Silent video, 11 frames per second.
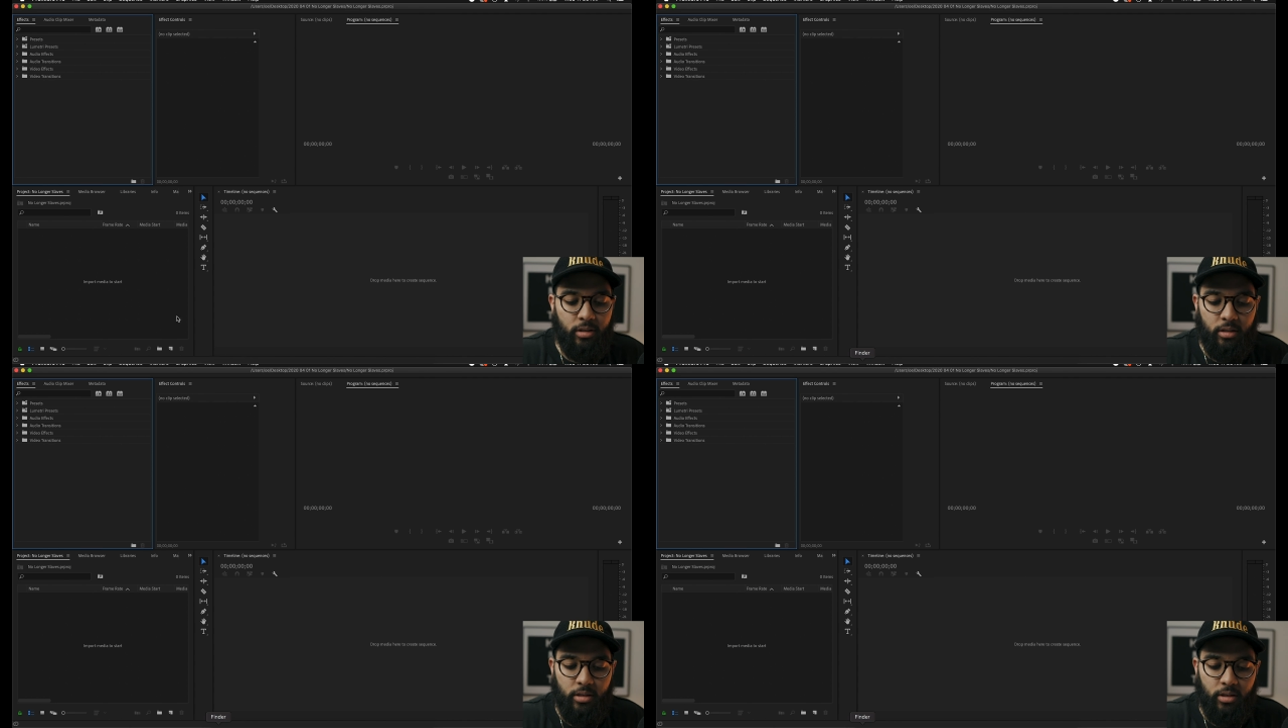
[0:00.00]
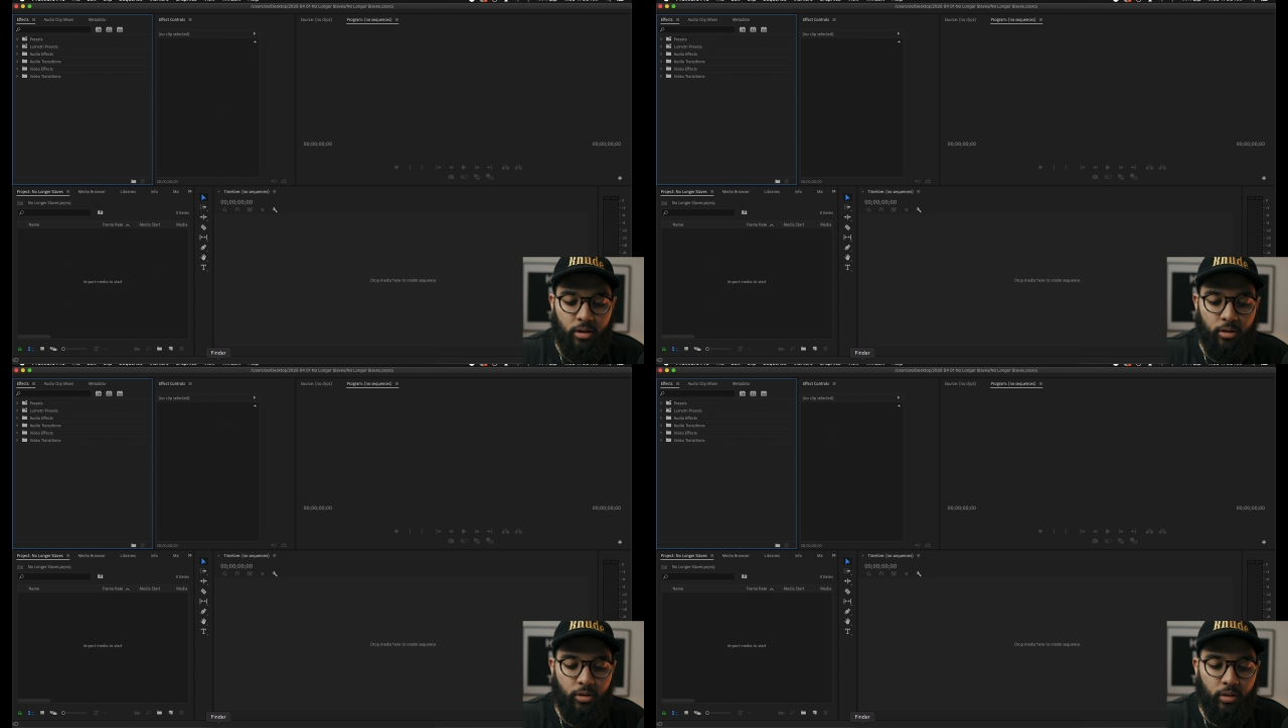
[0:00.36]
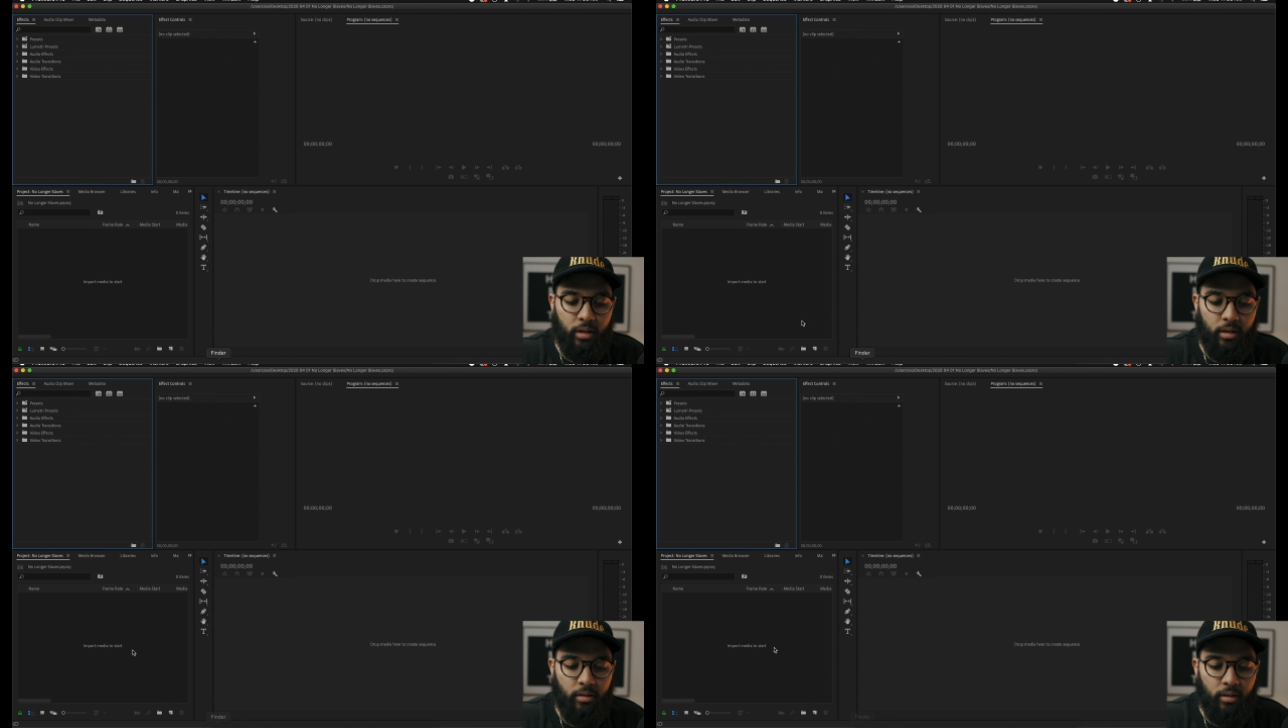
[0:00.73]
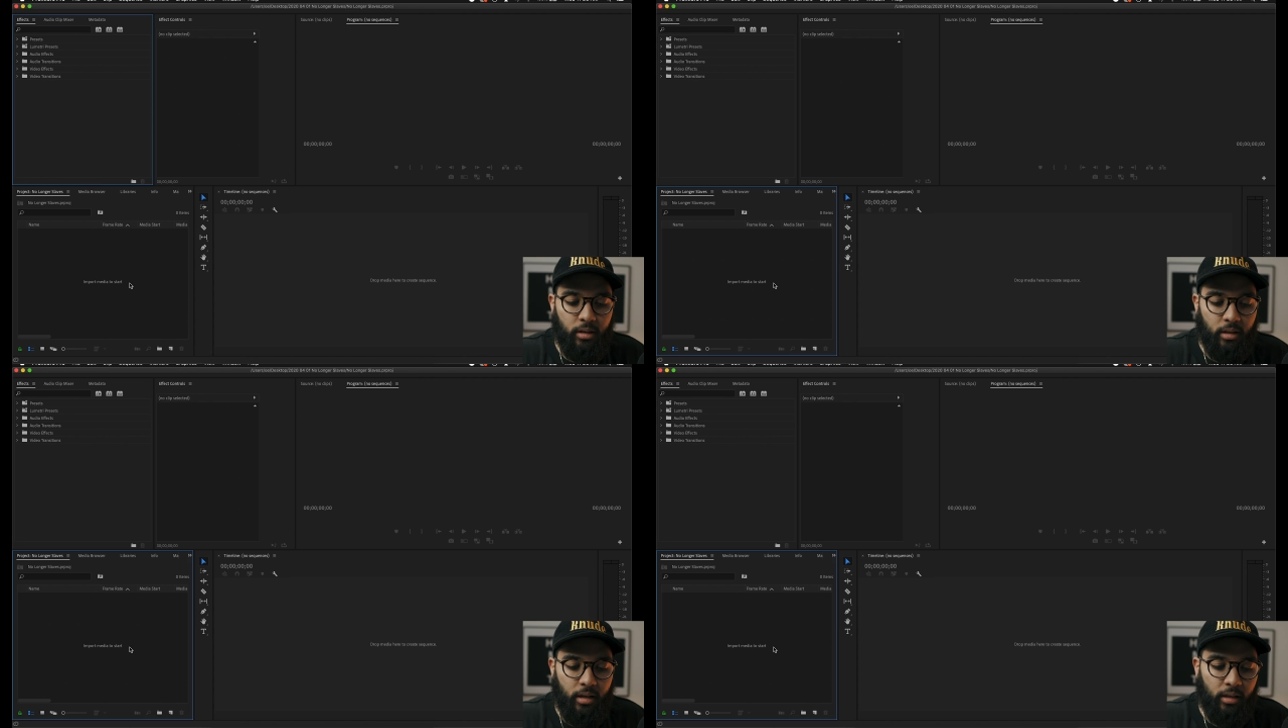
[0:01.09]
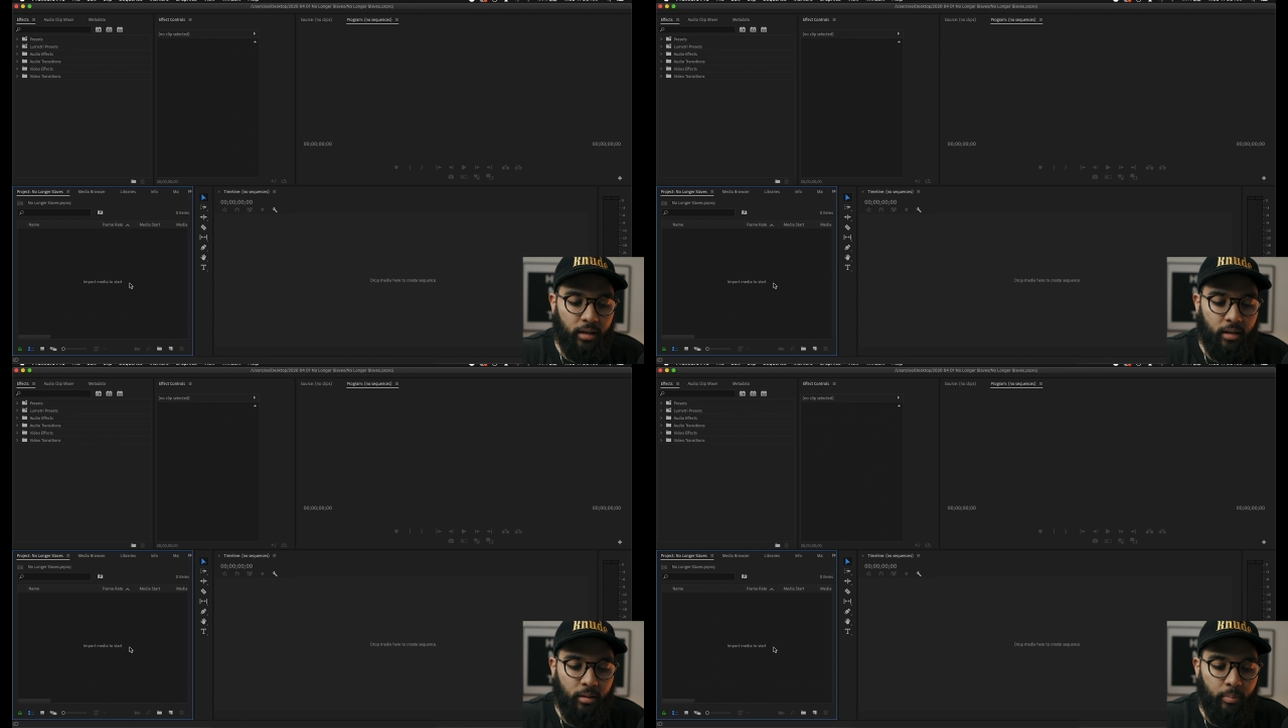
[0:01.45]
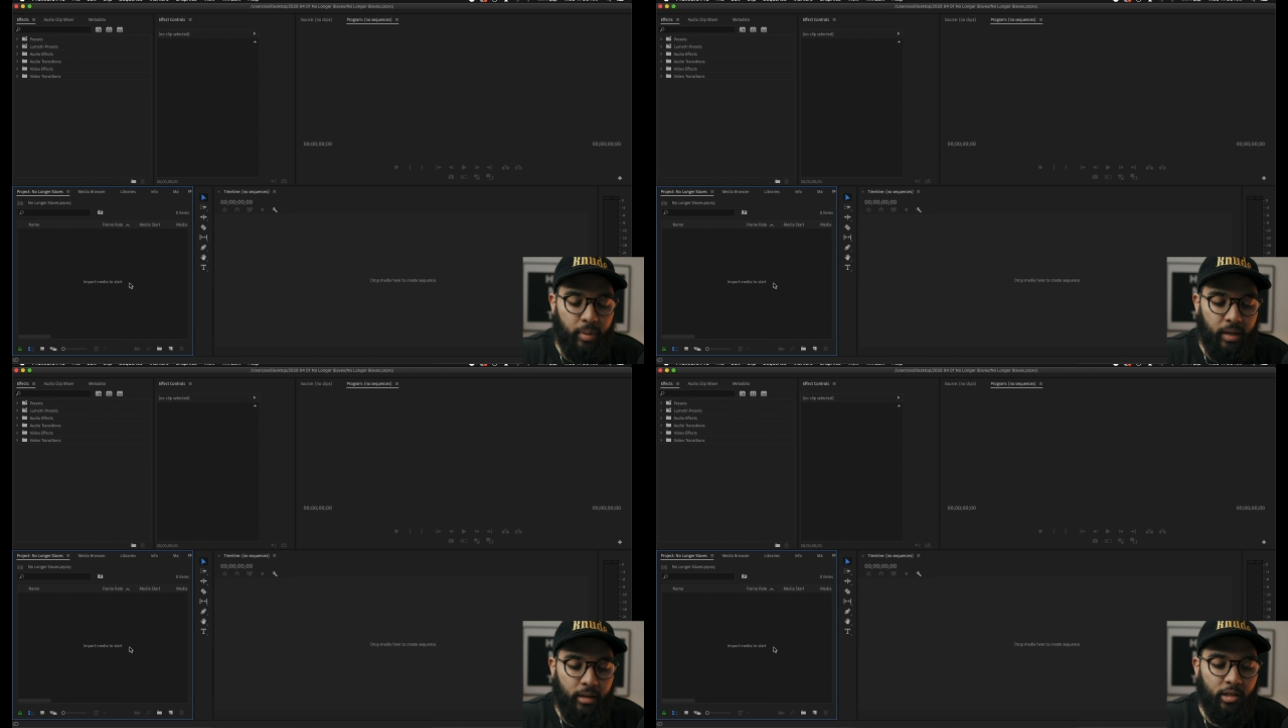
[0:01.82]
And so you can click the
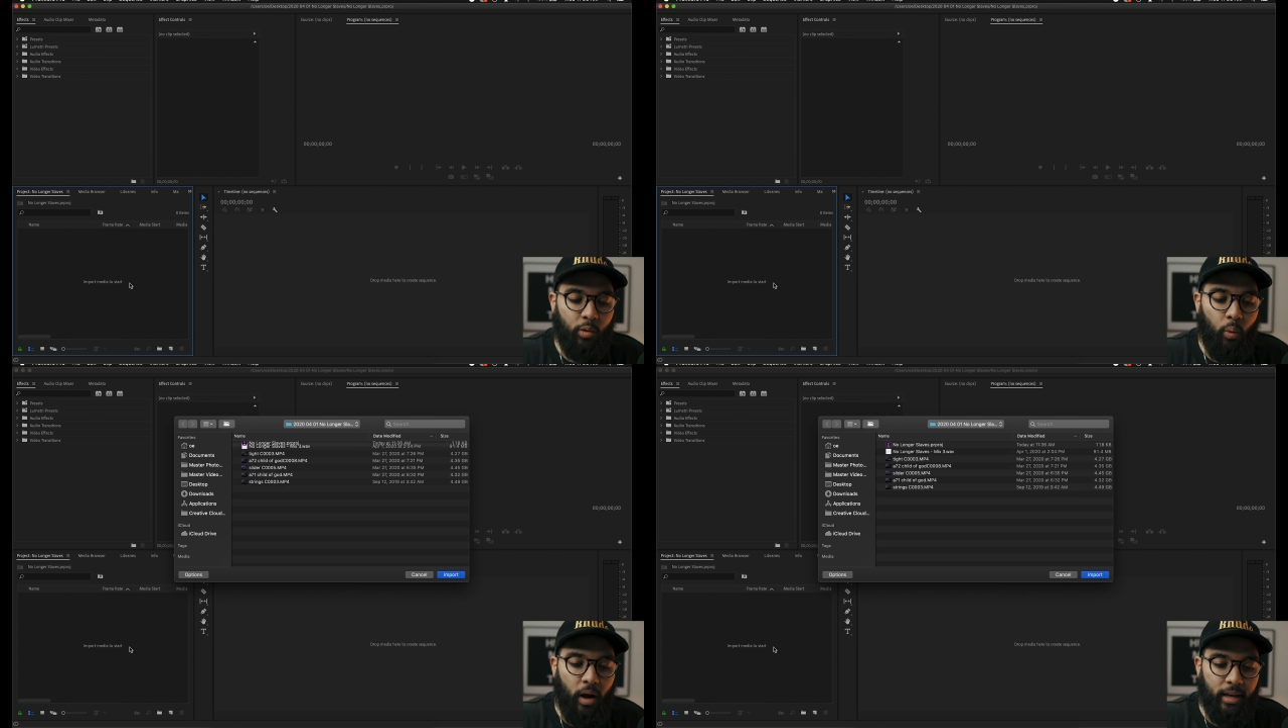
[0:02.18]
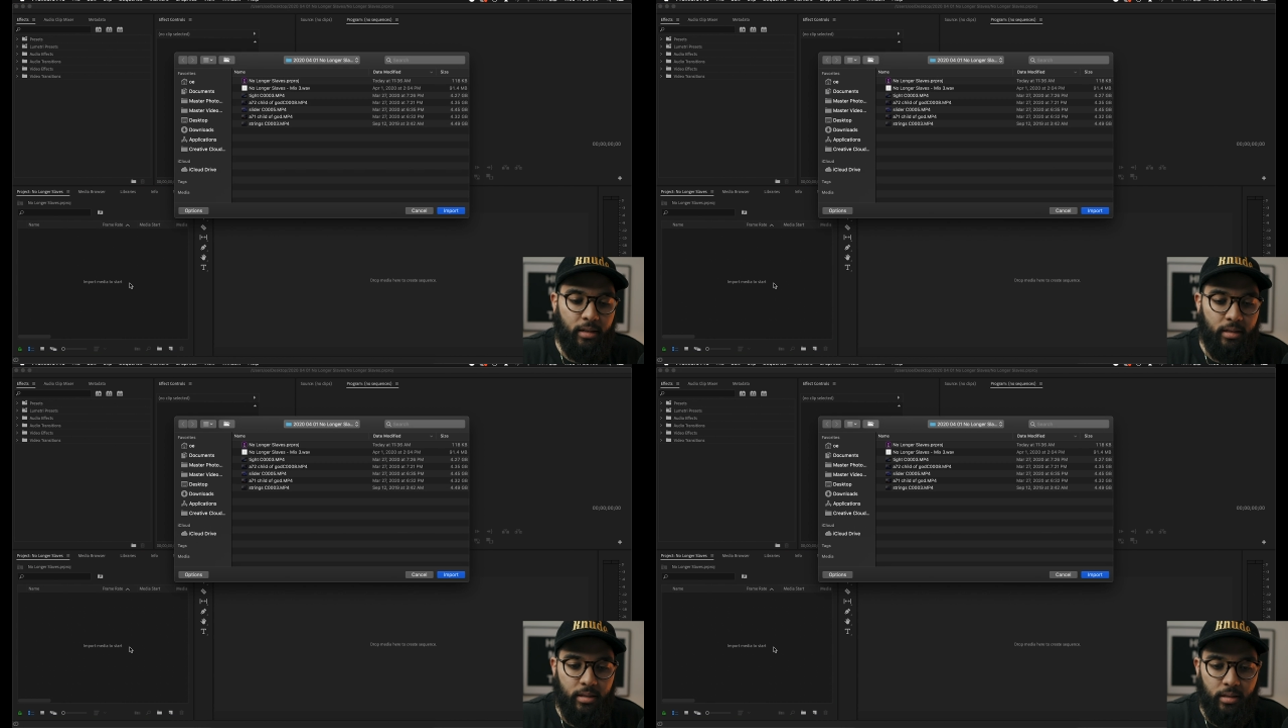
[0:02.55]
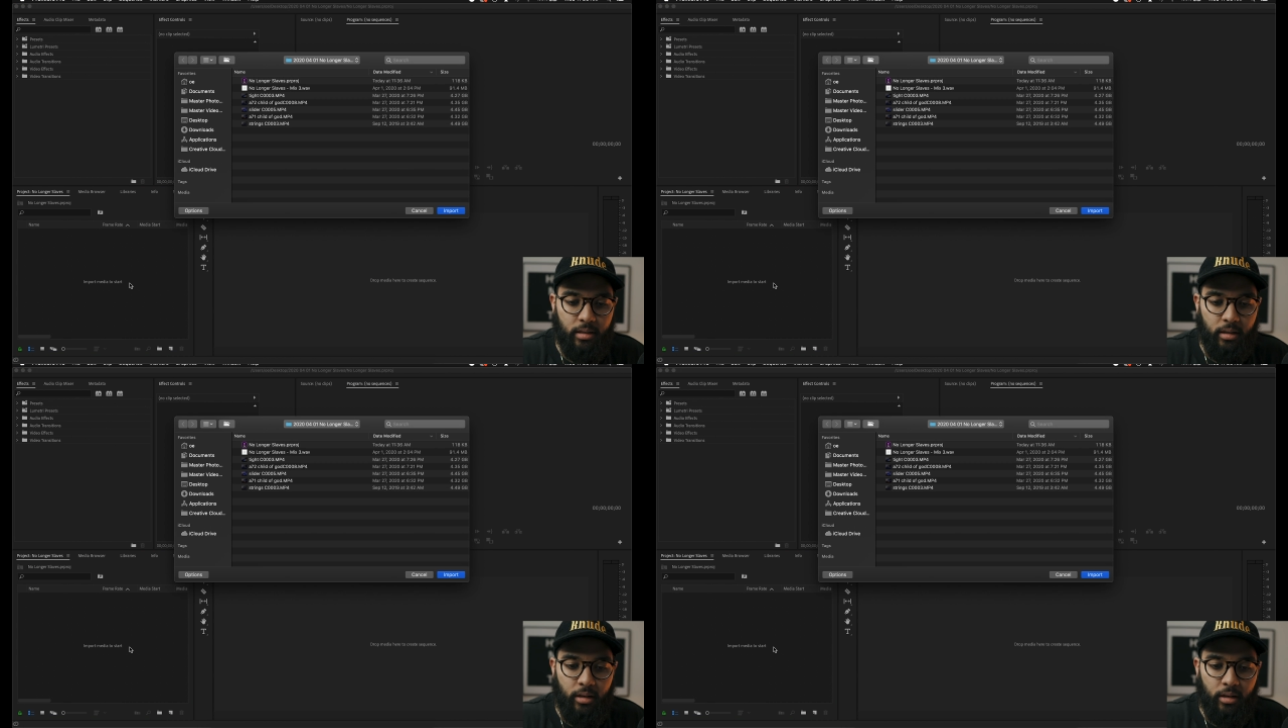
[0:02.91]
bin twice.